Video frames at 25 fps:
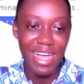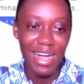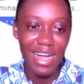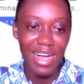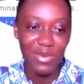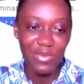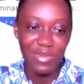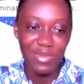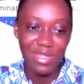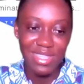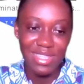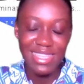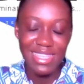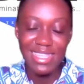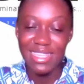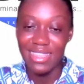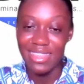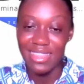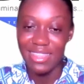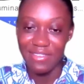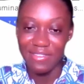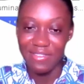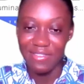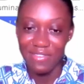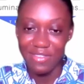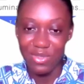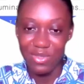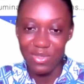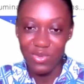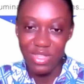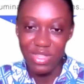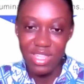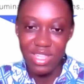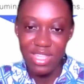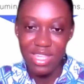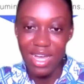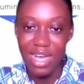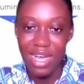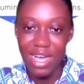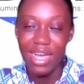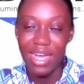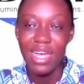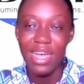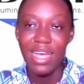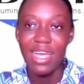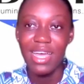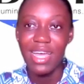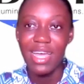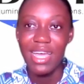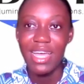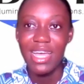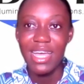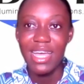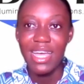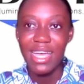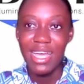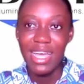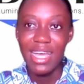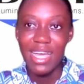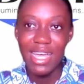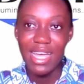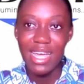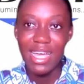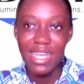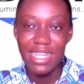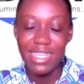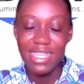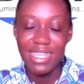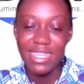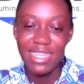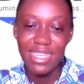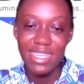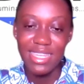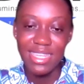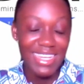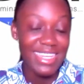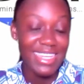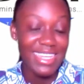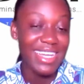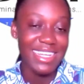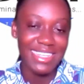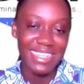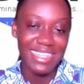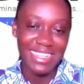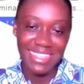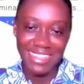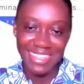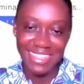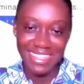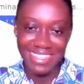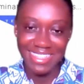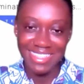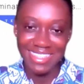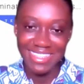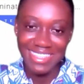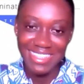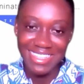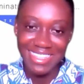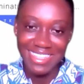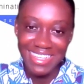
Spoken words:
how we see the future, and any other thing.